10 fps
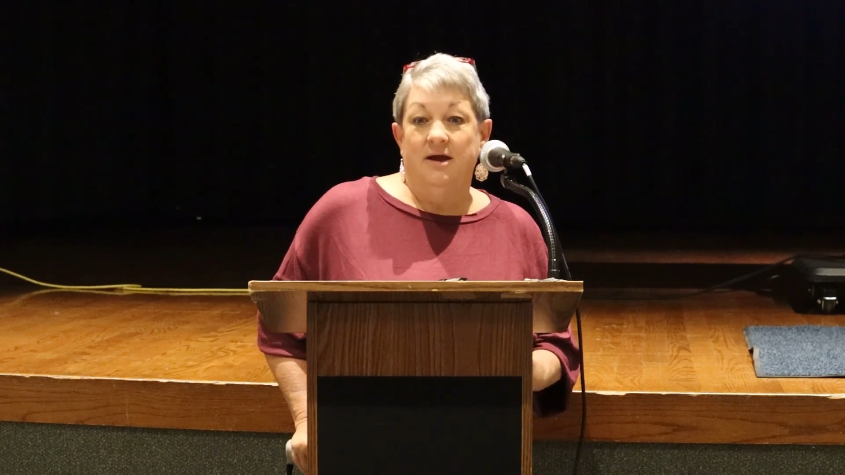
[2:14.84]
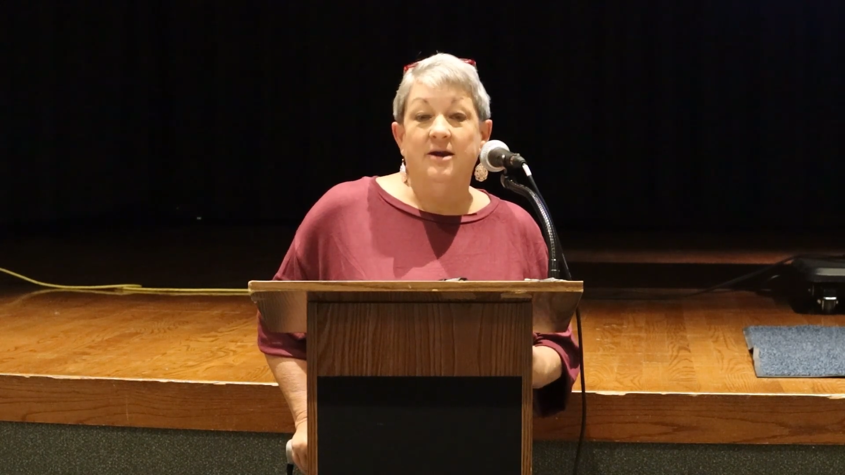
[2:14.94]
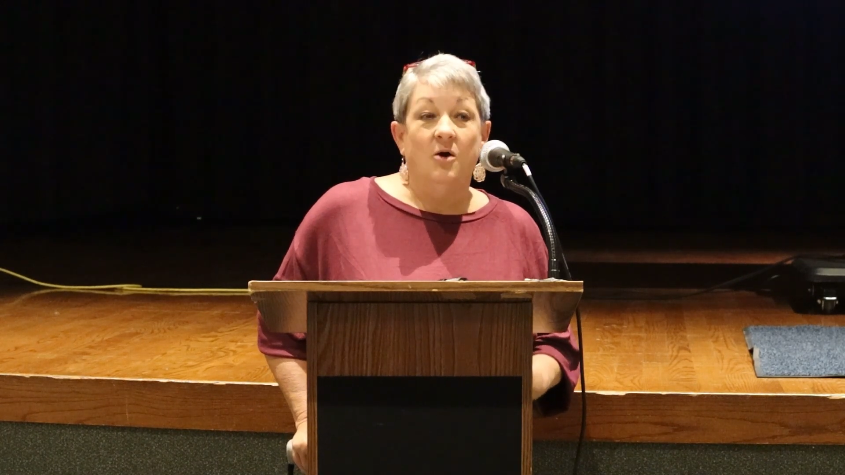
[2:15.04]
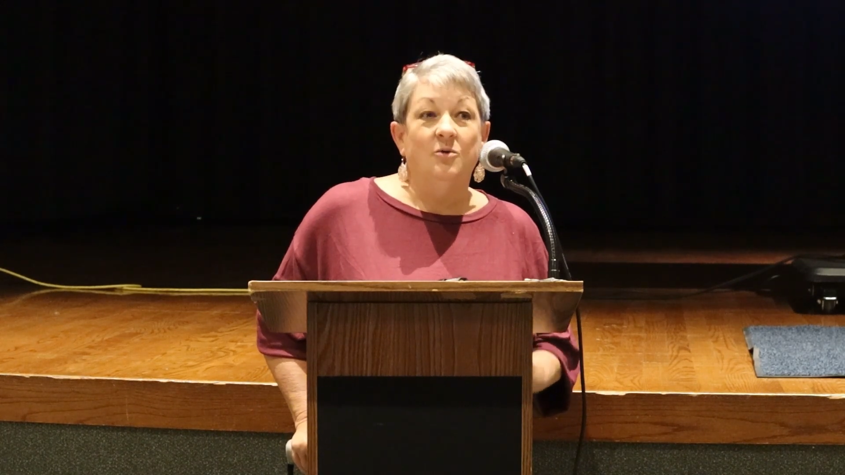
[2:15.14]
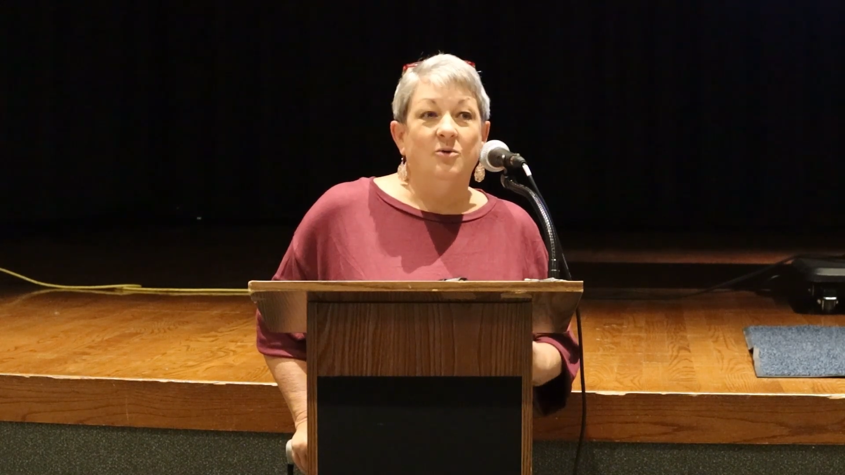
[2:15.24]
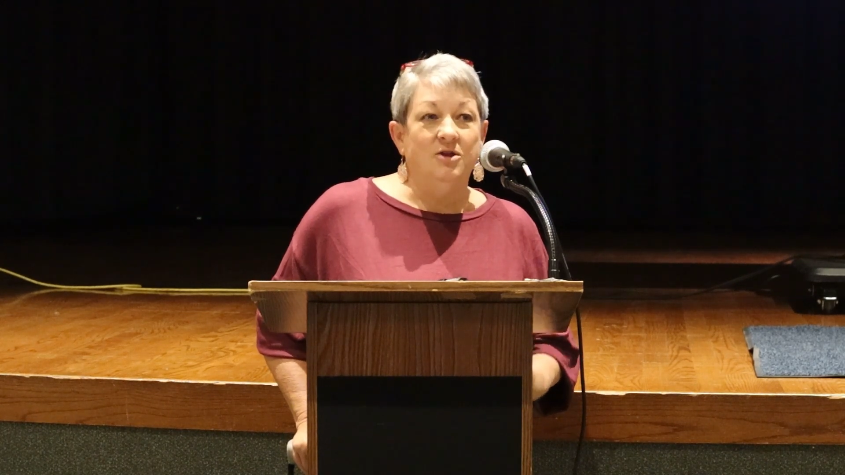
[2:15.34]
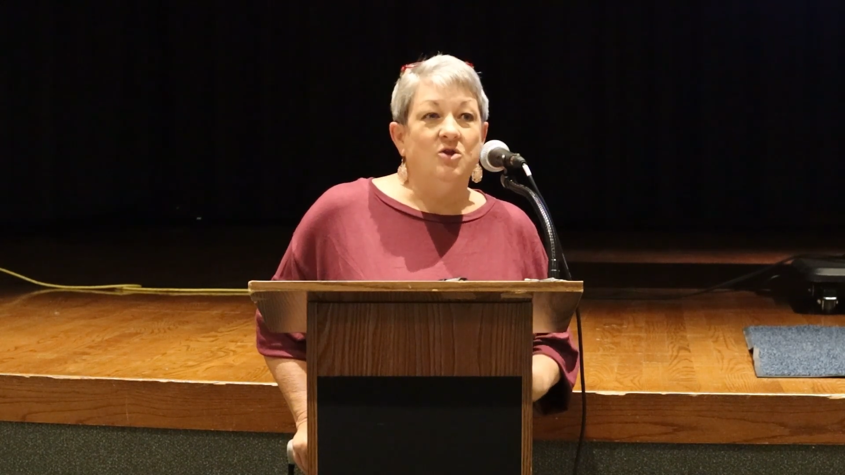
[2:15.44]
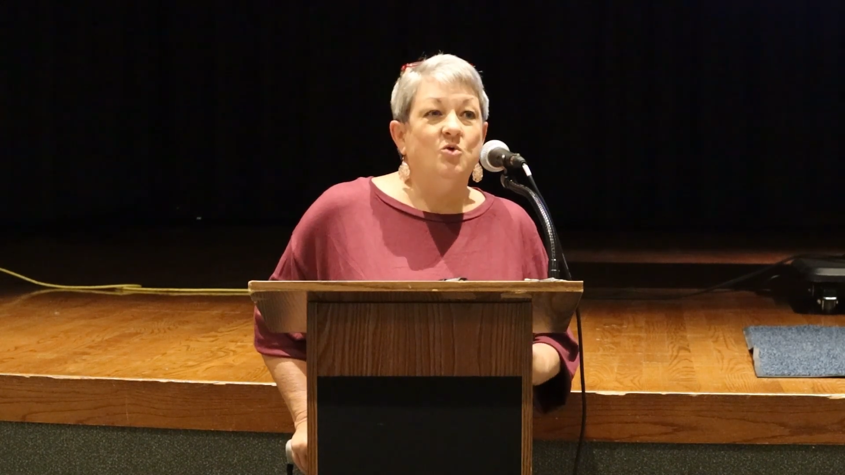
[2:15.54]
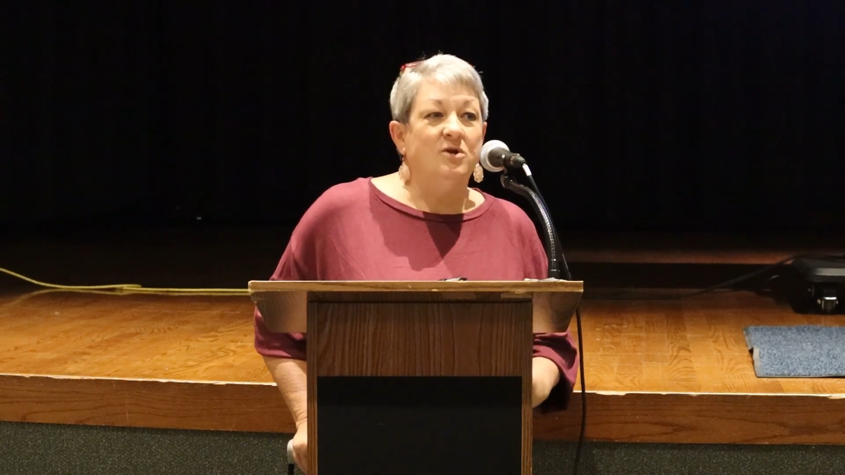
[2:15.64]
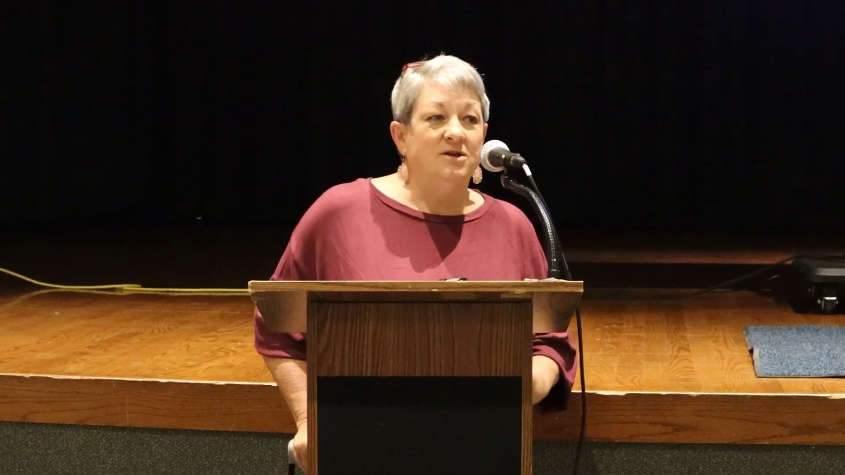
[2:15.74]
And only
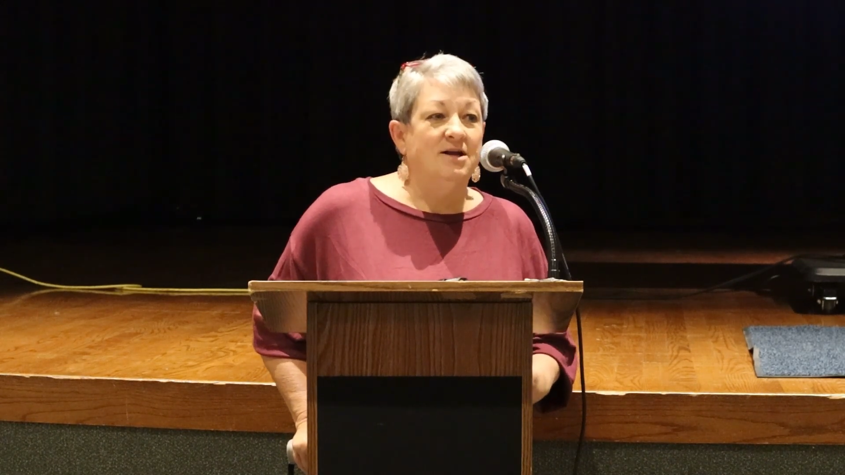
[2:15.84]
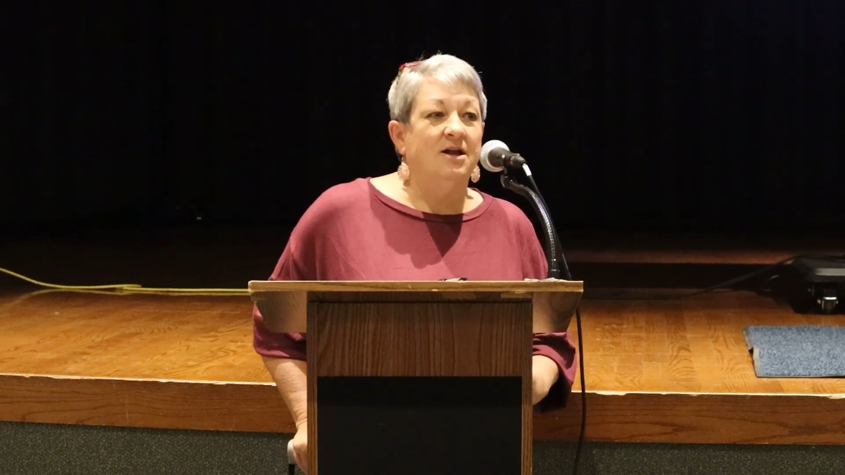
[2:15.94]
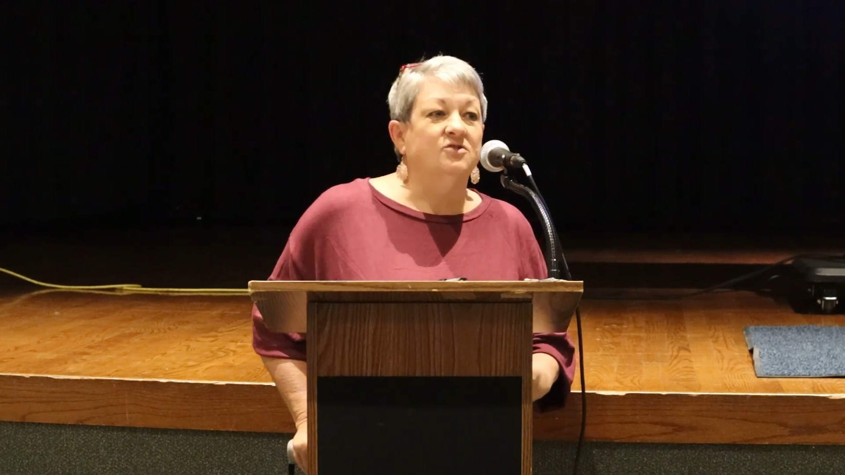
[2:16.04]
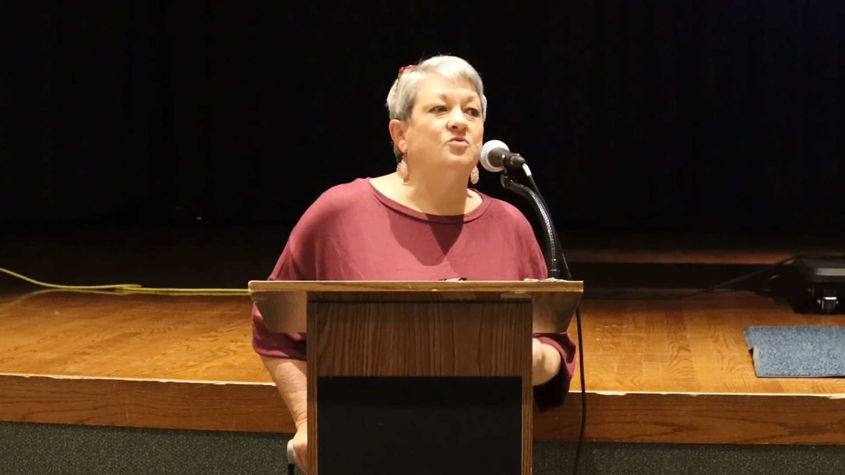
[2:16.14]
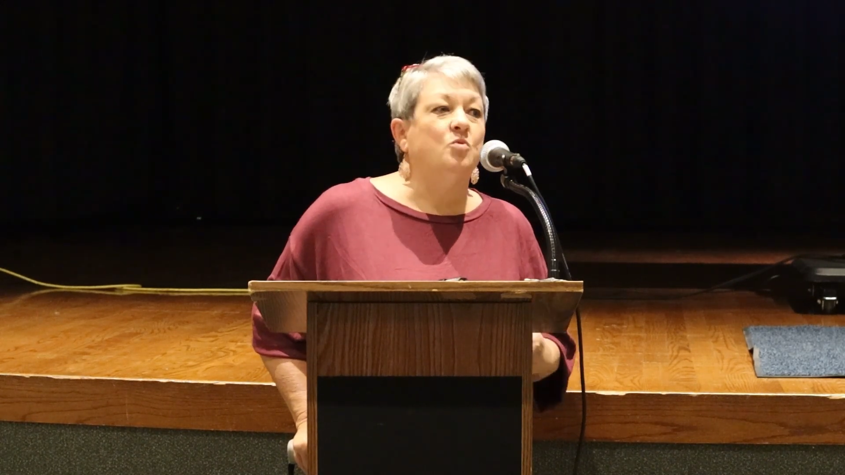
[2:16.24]
you can tell us